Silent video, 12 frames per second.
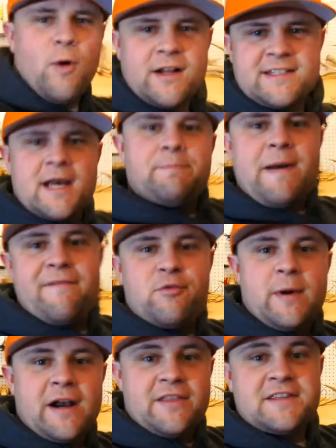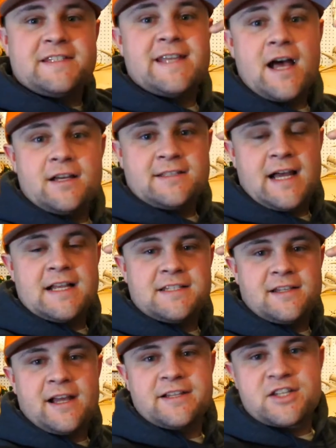what's up, everybody? This is Dallas
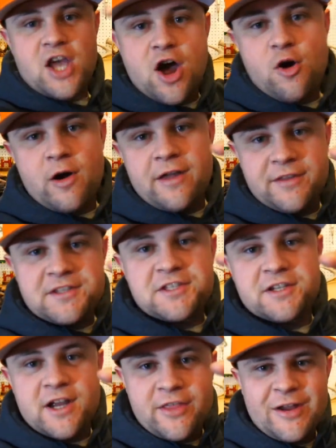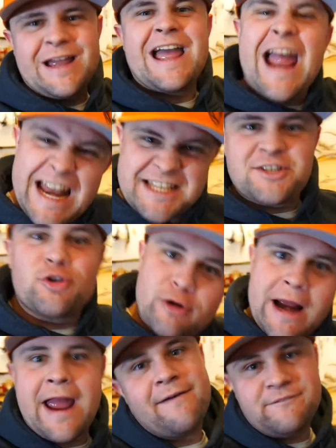Times and Lions Co., and this is another
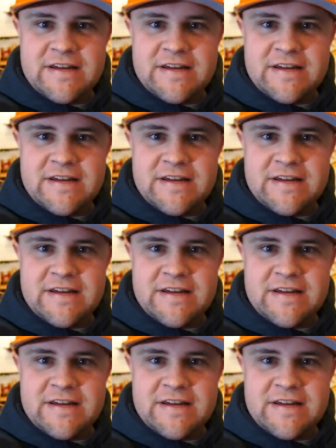Instagram